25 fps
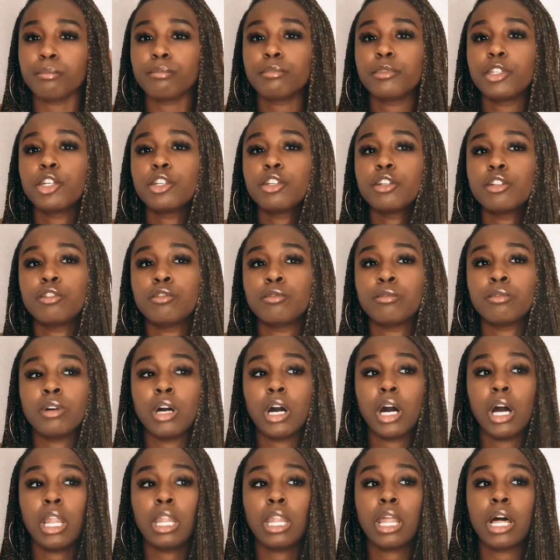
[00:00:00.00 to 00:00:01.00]
you know,
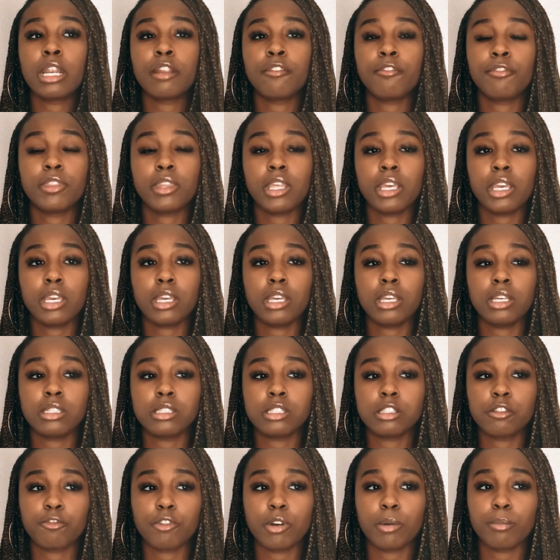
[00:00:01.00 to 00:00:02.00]
a lot of
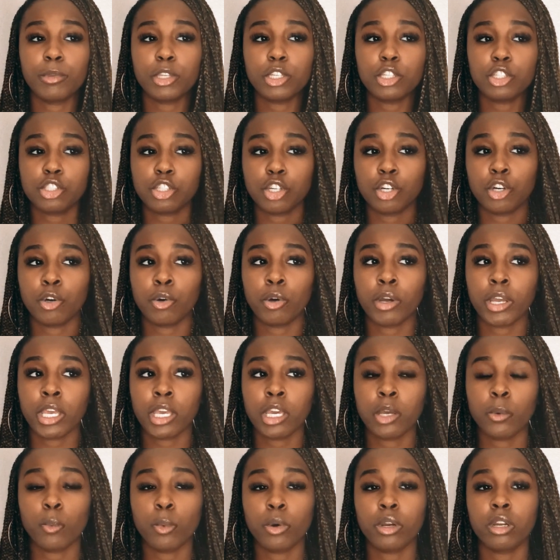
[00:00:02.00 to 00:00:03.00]
things from the show,
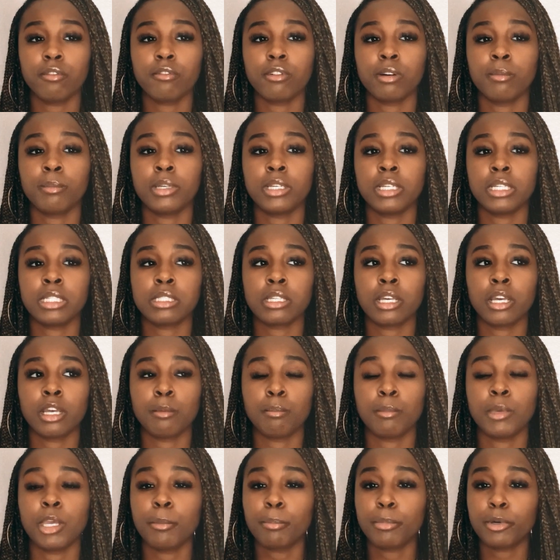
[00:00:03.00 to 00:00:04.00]
and one of them is like
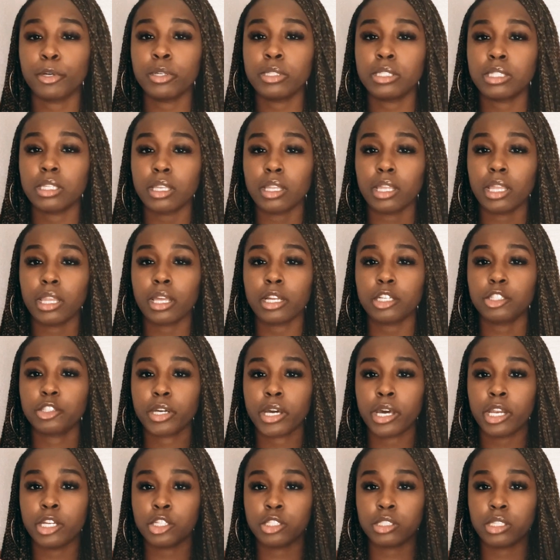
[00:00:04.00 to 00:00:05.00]
me personally like
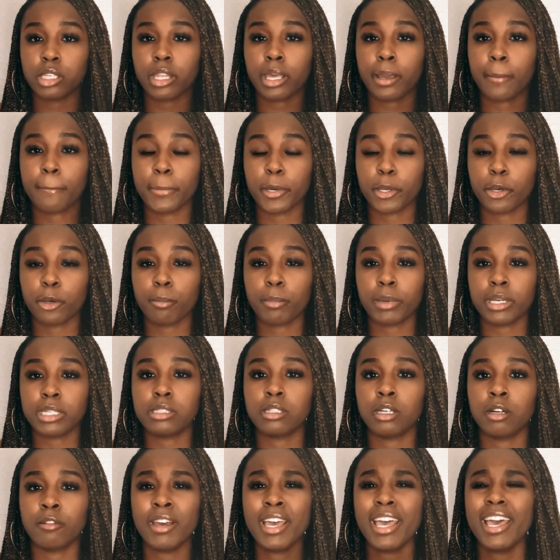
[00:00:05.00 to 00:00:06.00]
trying just to like better
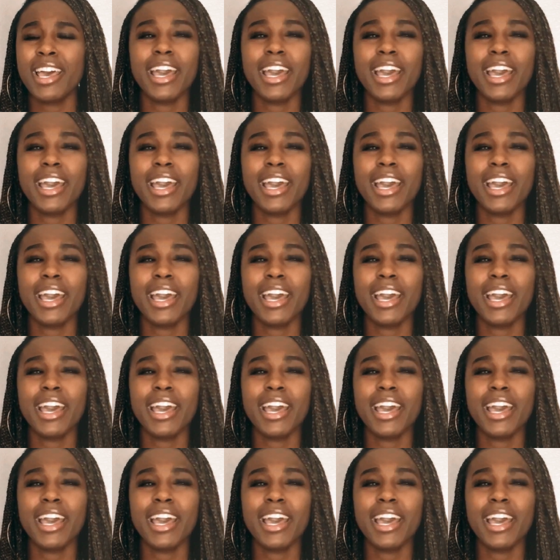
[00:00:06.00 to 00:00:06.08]
myself.